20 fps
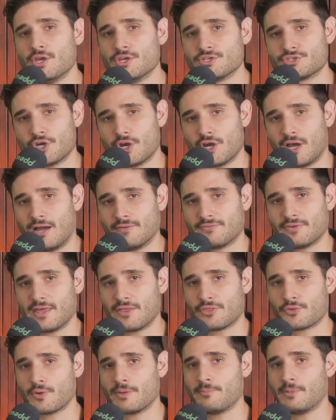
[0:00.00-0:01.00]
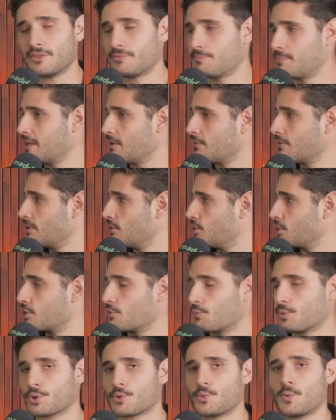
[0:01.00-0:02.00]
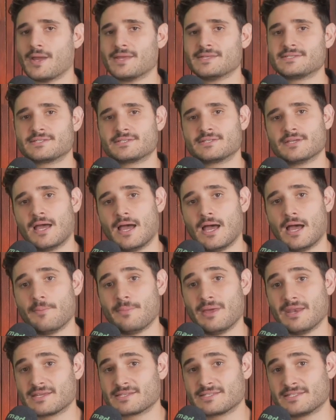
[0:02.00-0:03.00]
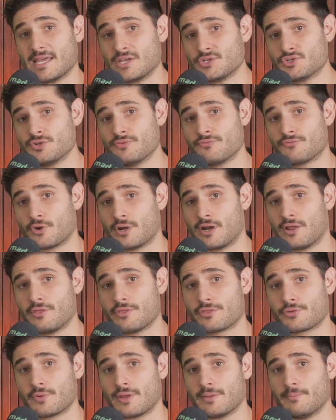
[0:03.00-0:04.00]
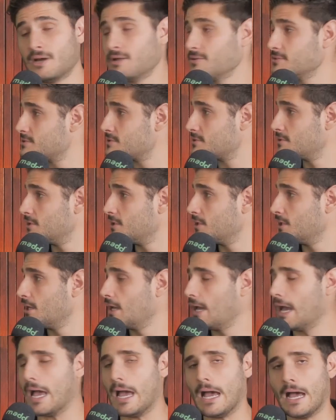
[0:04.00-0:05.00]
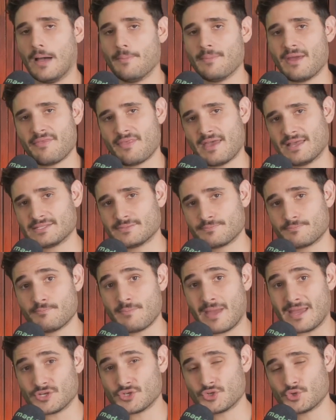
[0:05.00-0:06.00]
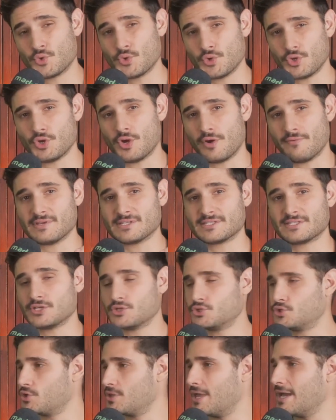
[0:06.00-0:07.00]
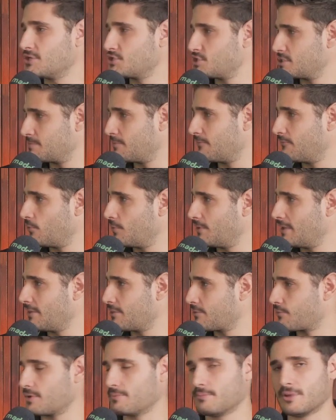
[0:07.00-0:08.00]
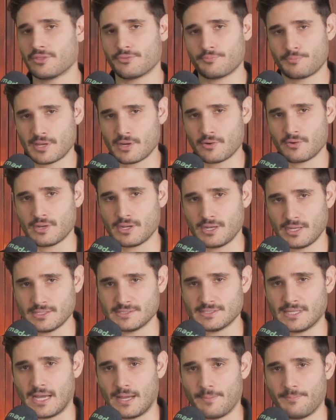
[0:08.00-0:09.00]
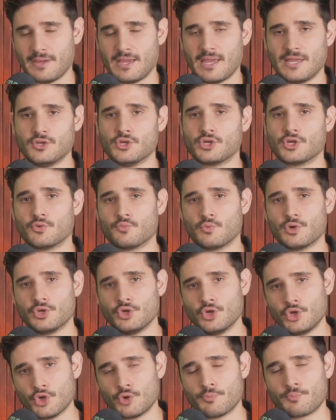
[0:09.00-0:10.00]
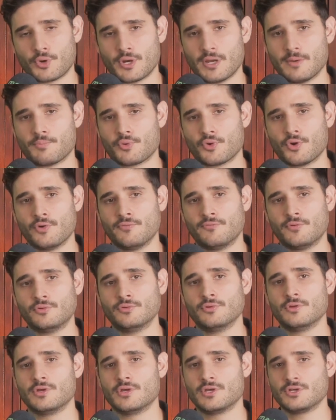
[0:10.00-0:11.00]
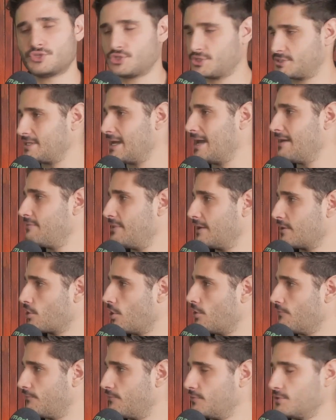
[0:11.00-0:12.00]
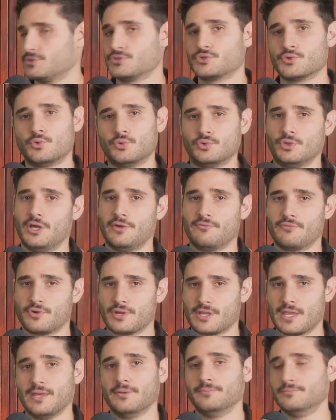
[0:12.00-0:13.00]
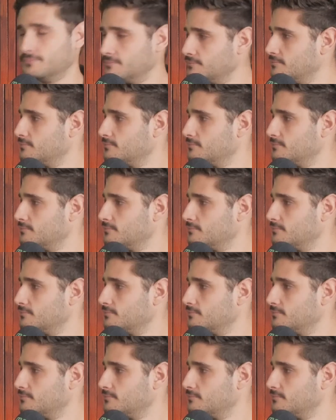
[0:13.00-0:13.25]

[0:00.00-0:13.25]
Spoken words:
So after that 3-month period, you can request an extension for another 3 months. And that's, make sure you obviously do that just before that 3-month period is up, and you can renew your pre-approval just to have that confidence all over again.